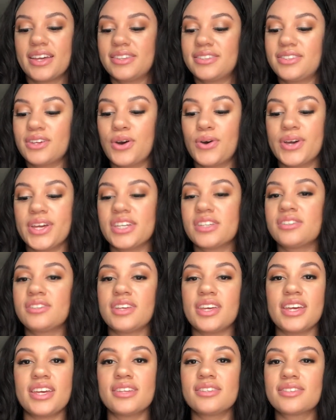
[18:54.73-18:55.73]
So
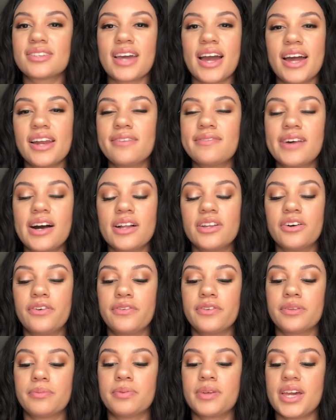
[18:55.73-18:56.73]
it's kind of all
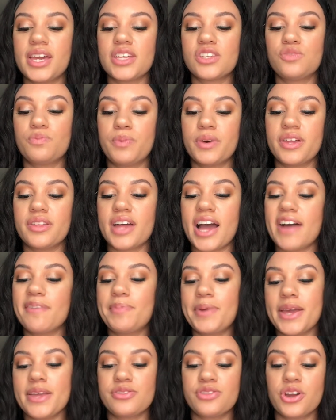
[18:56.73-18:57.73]
over the place, but I
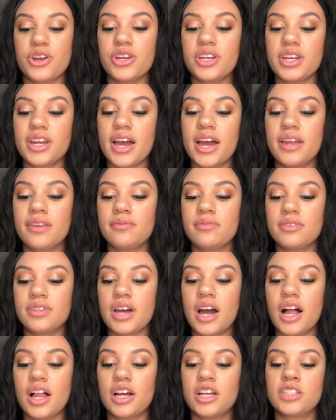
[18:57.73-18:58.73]
paid
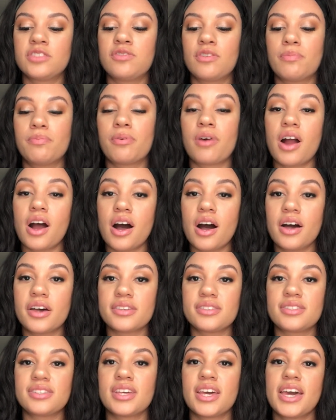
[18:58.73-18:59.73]
$39 for
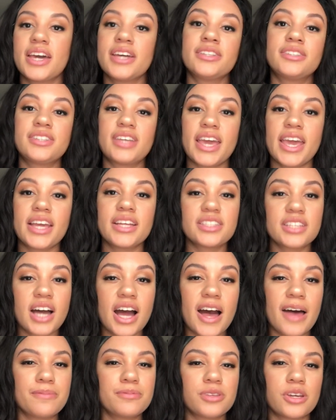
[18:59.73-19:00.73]
bras. Tank
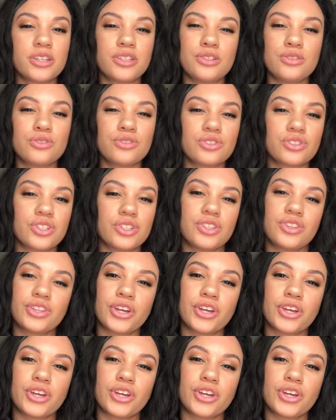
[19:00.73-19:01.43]
tops are usually